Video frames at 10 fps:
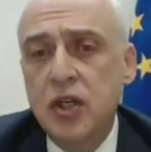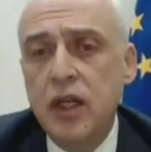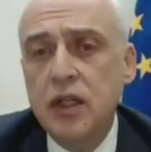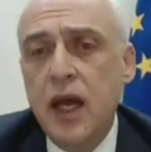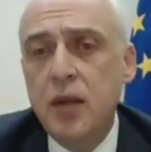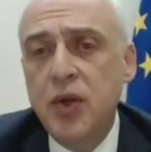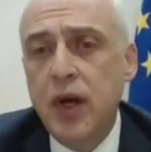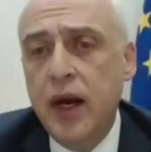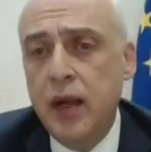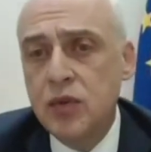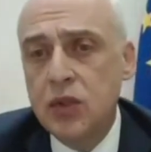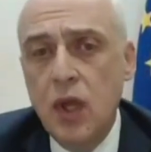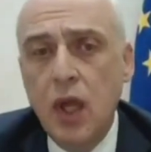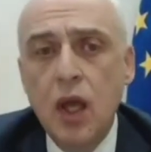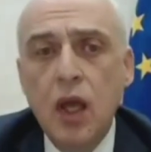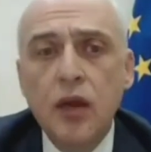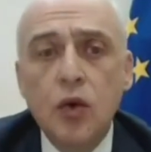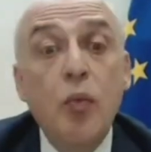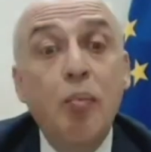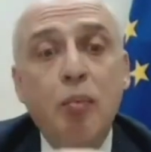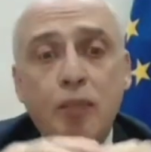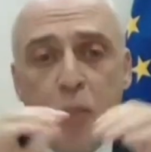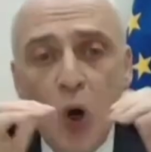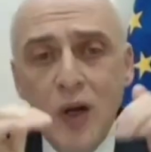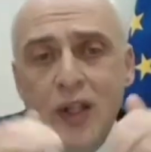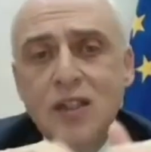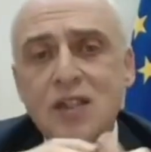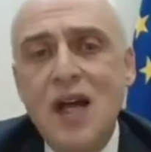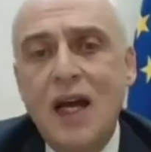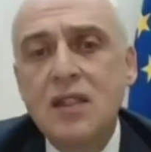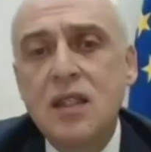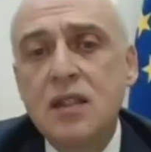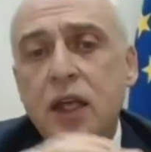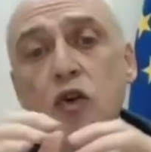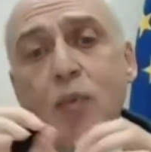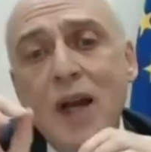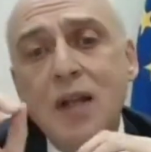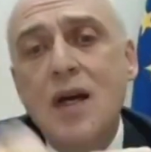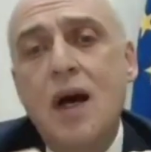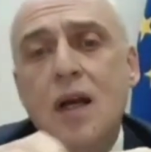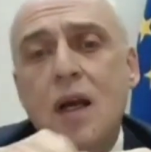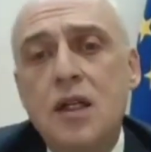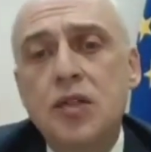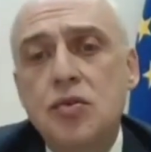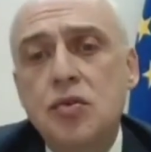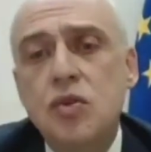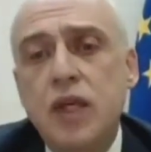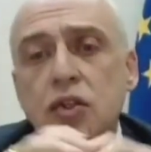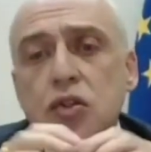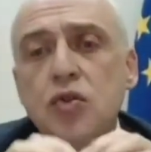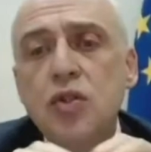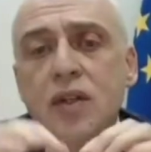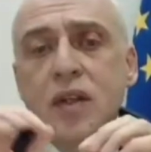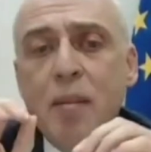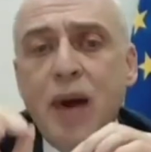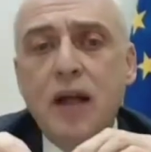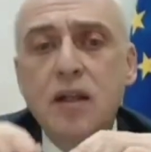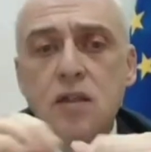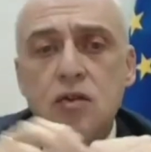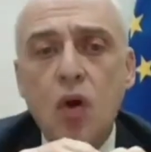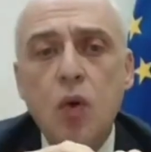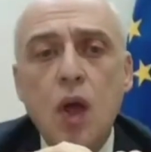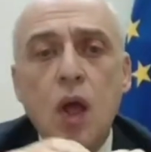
and IPRMs through politicizing the humanitarian issues and using the practice of